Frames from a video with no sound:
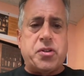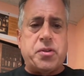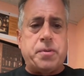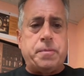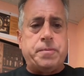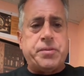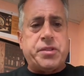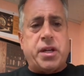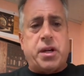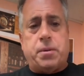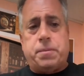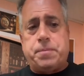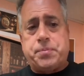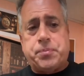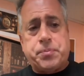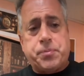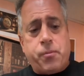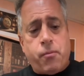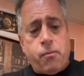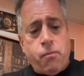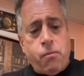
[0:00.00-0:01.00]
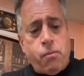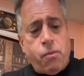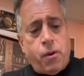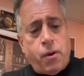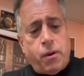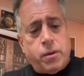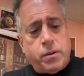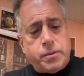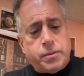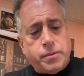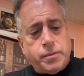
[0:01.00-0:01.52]
So I'm
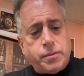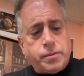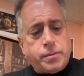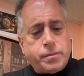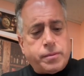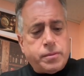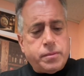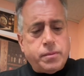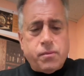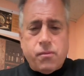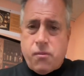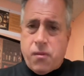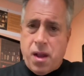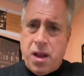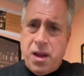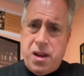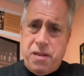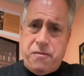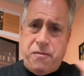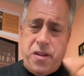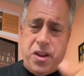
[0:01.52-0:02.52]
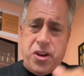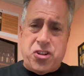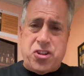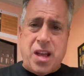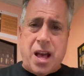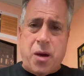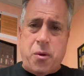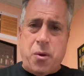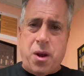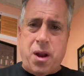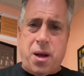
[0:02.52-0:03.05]
gonna finish
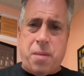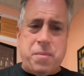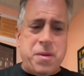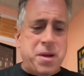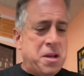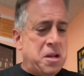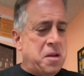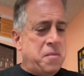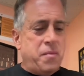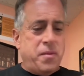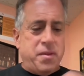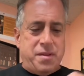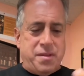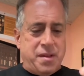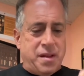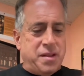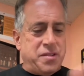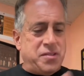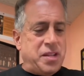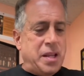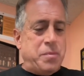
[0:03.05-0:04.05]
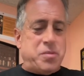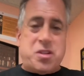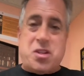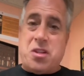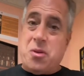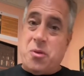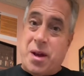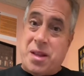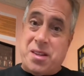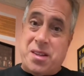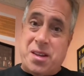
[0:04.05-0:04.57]
that one up.
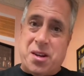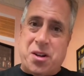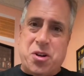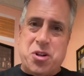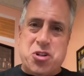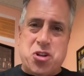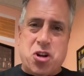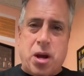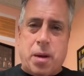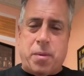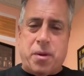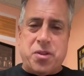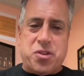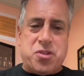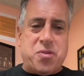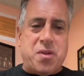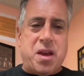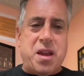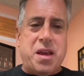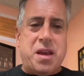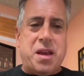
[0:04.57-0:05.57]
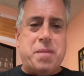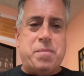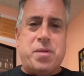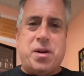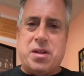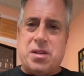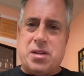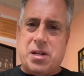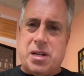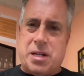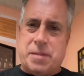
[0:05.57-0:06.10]
I did a good job on straining it, but
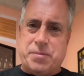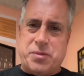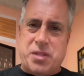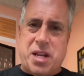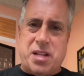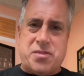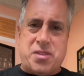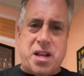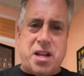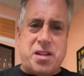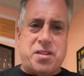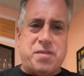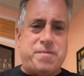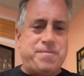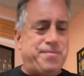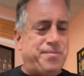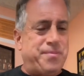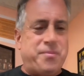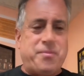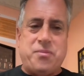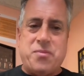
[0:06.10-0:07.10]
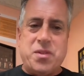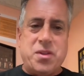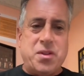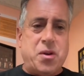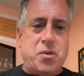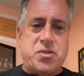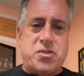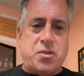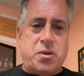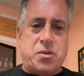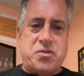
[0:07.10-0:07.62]
it's
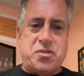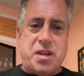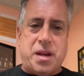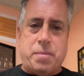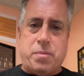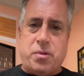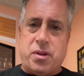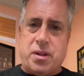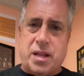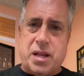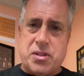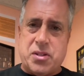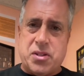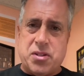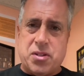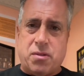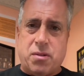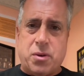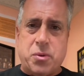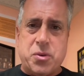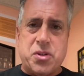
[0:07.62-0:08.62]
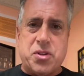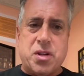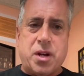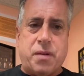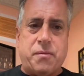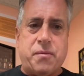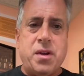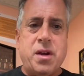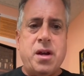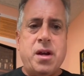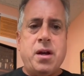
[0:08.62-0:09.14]
those sample glasses are always top.
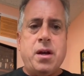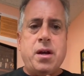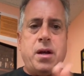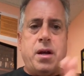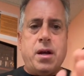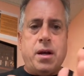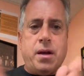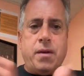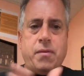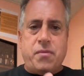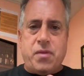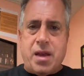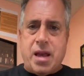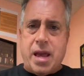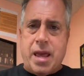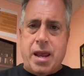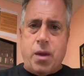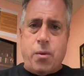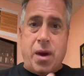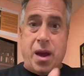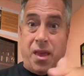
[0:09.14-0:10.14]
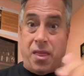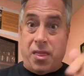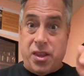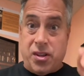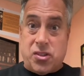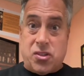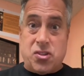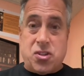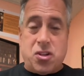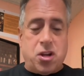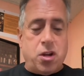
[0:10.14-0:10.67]
Anyway, this
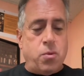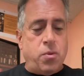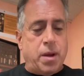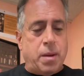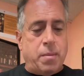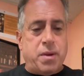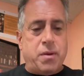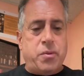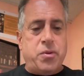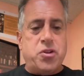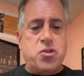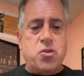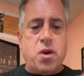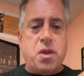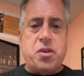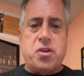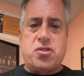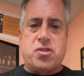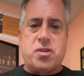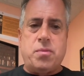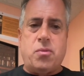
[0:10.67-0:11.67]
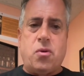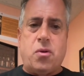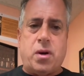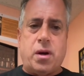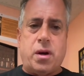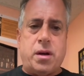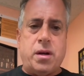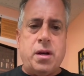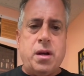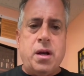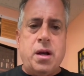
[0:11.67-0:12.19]
is a good one. I'm going to enjoy this some
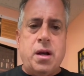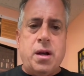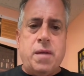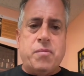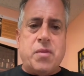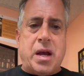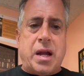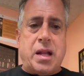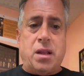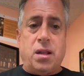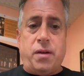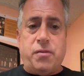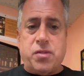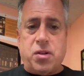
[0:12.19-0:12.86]
more. I'd love to